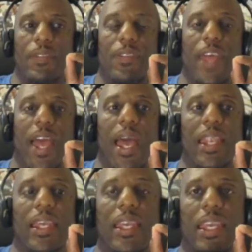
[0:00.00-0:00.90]
that
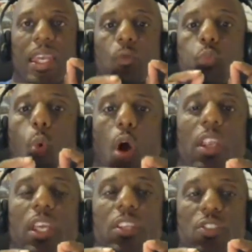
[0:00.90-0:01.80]
it
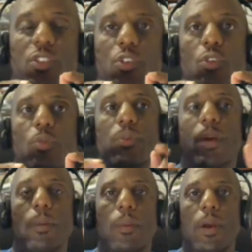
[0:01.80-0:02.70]
wanted to
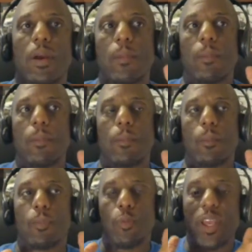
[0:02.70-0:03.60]

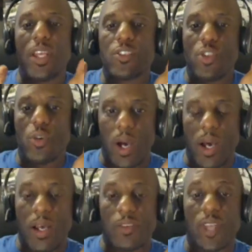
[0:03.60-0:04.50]
bring to
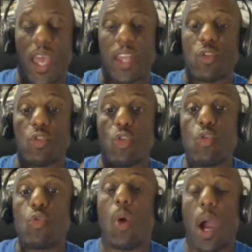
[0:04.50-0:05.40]
us a
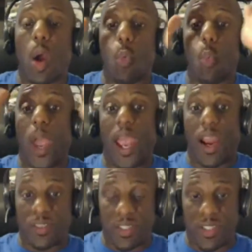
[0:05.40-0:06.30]
new
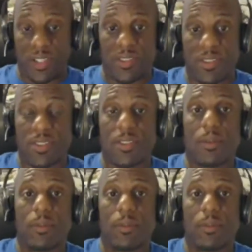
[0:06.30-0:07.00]
awareness